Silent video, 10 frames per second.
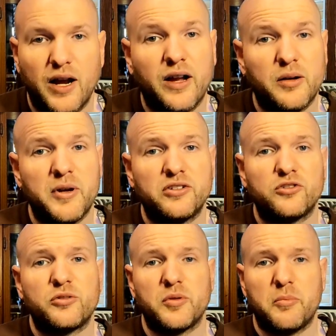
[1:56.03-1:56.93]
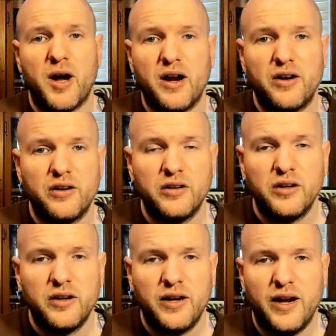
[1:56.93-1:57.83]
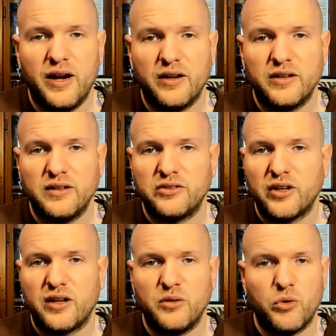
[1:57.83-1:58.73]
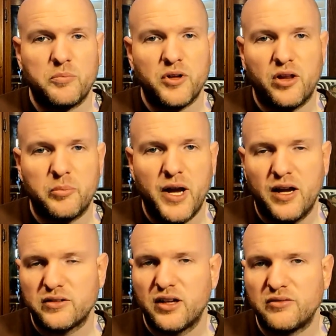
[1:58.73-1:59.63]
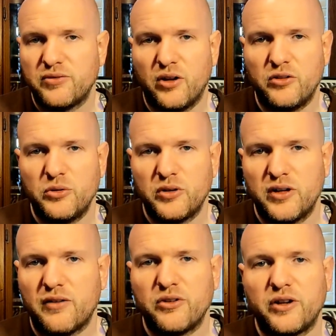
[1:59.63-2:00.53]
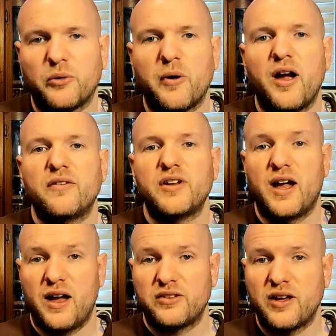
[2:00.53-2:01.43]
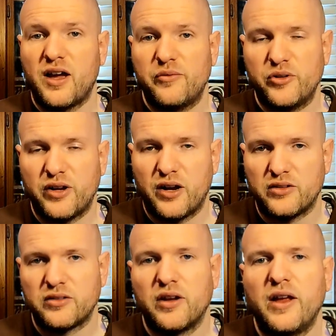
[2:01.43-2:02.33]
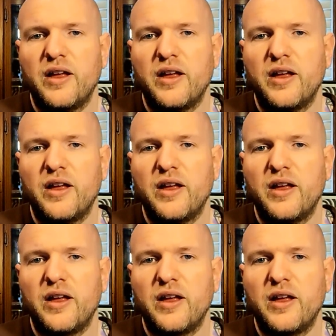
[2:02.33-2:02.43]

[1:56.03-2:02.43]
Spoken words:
I got a message from the buyer, and he said he ripped all the packs, had fun doing it, everything arrived as advertised.